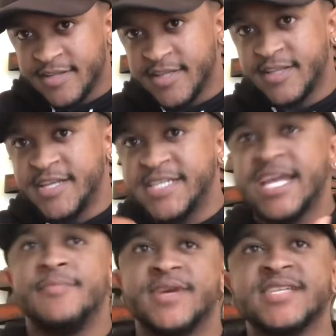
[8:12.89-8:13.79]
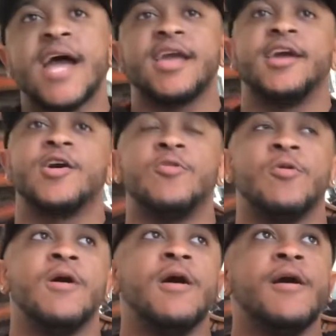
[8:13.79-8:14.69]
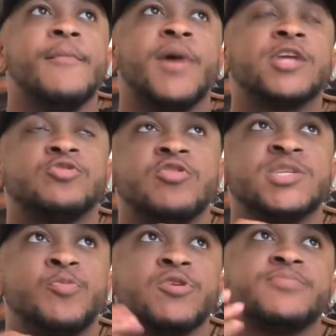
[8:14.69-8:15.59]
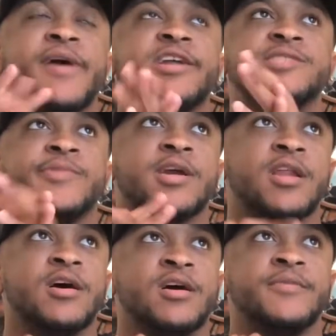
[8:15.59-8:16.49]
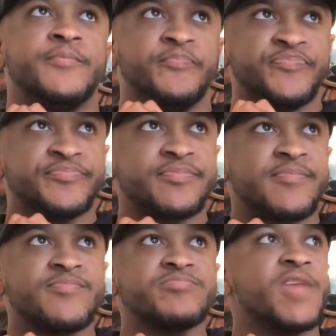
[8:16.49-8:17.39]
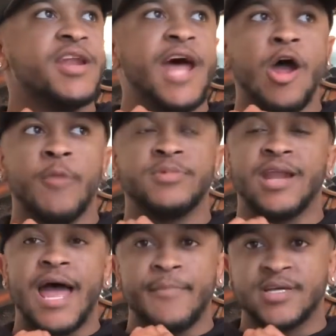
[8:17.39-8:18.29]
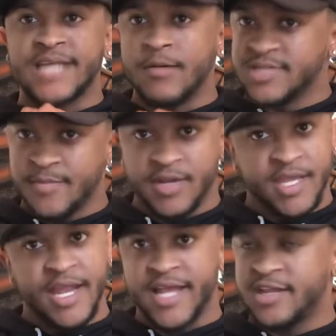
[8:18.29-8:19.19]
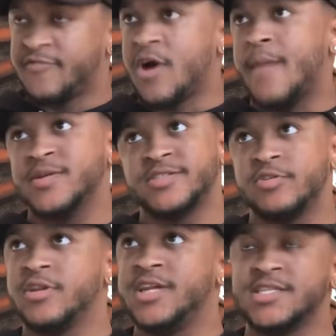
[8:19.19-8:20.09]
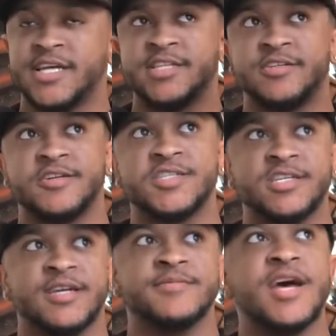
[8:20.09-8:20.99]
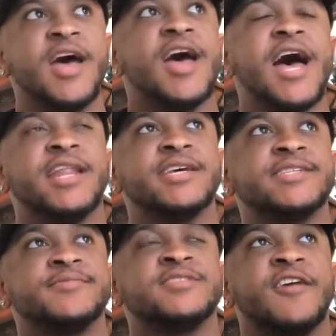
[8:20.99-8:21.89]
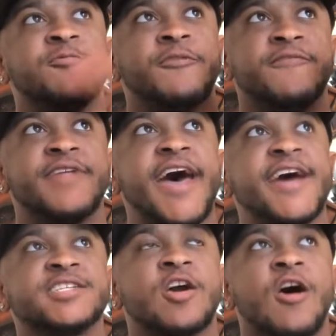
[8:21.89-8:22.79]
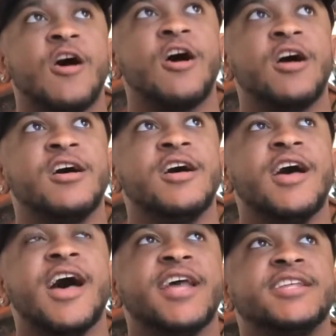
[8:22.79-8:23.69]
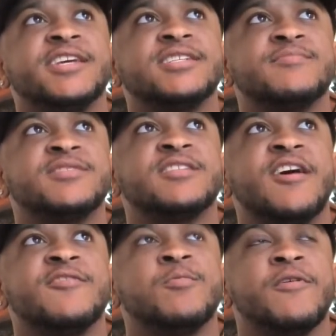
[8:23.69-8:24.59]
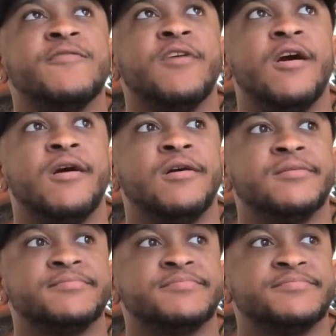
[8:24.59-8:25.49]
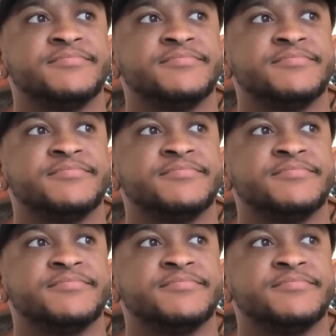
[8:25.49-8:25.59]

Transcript: the same exact end goal. But I joined the sports management club. That helped a lot because I was able to get like different opportunities, internships. I did some stuff with NASCAR. I did some stuff with some